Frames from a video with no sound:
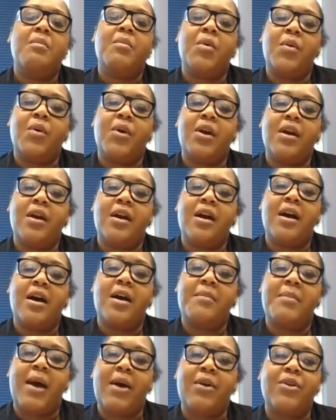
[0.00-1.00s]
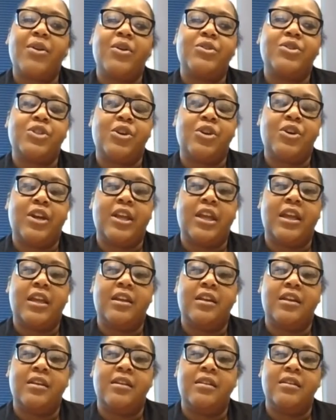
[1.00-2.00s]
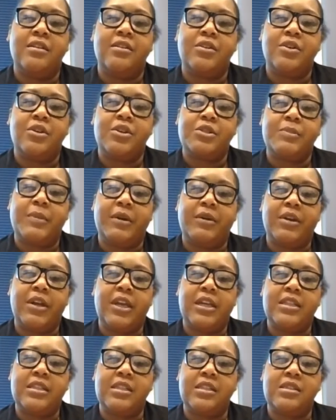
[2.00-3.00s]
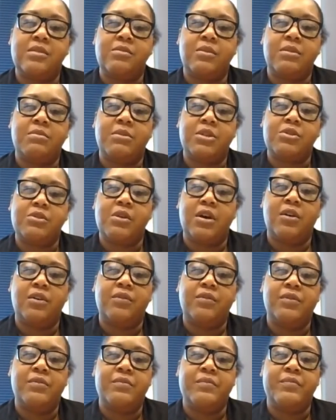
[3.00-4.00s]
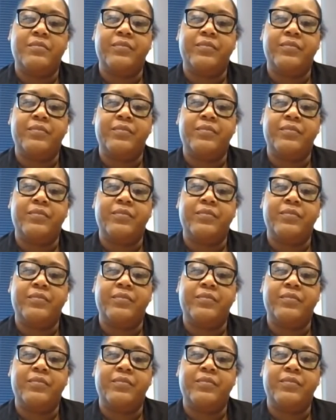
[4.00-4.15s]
more about your journey and your experience with mental health?